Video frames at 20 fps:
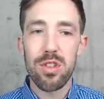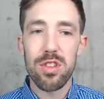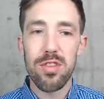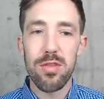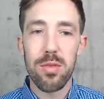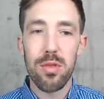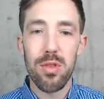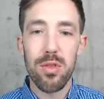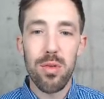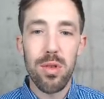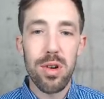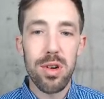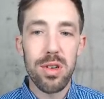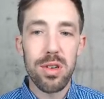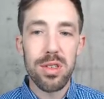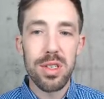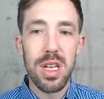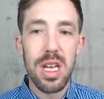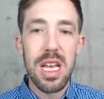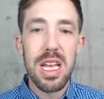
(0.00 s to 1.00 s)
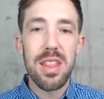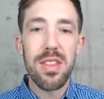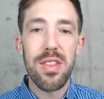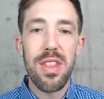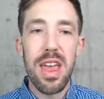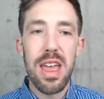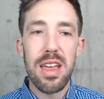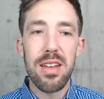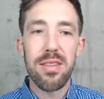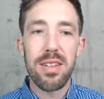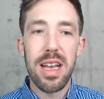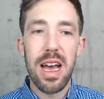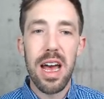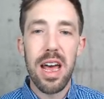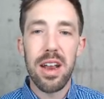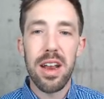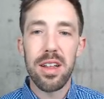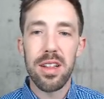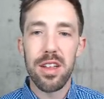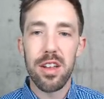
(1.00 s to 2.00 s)
of both worlds. They've
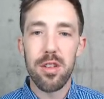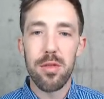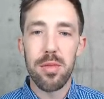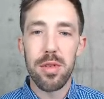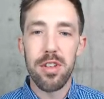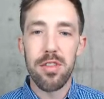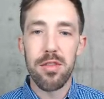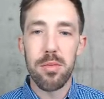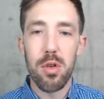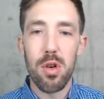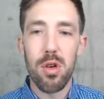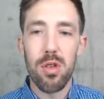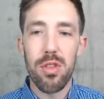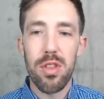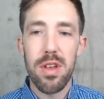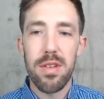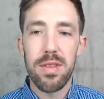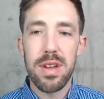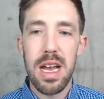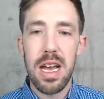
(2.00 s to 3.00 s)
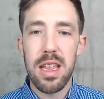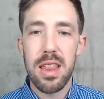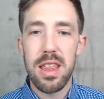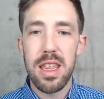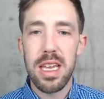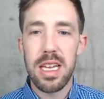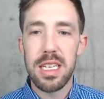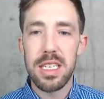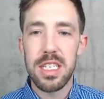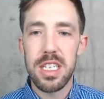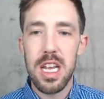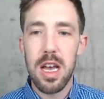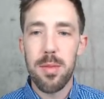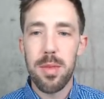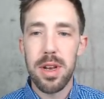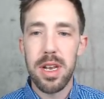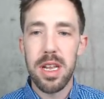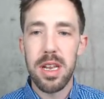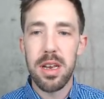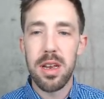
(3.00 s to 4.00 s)
got a little bit of both. They've got things
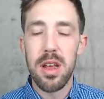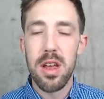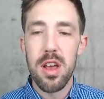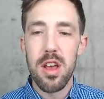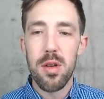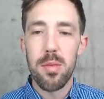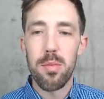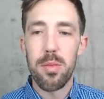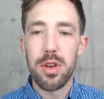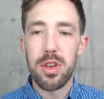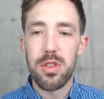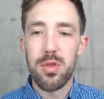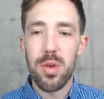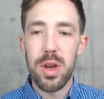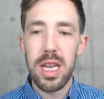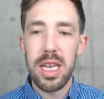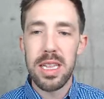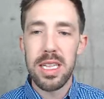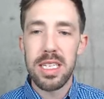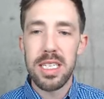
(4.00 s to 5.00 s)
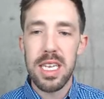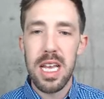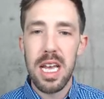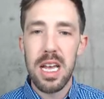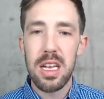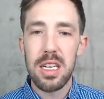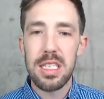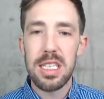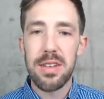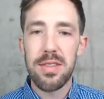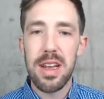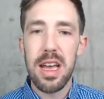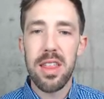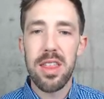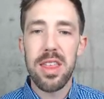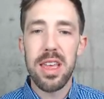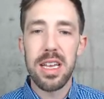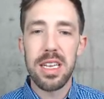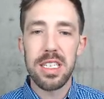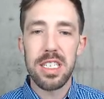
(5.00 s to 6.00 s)
coming in between the cells, they've got
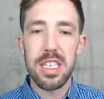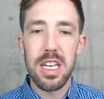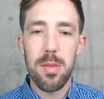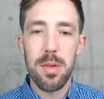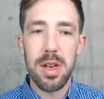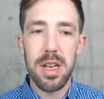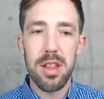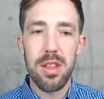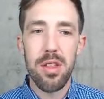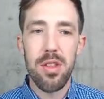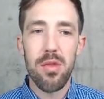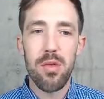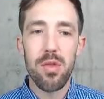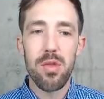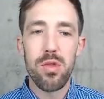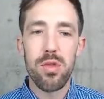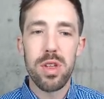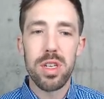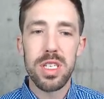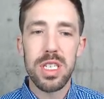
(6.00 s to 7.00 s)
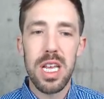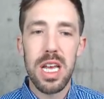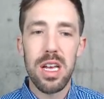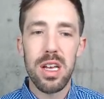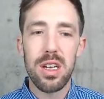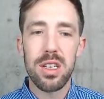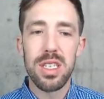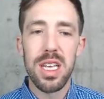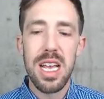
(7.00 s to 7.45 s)
things coming in through the cells,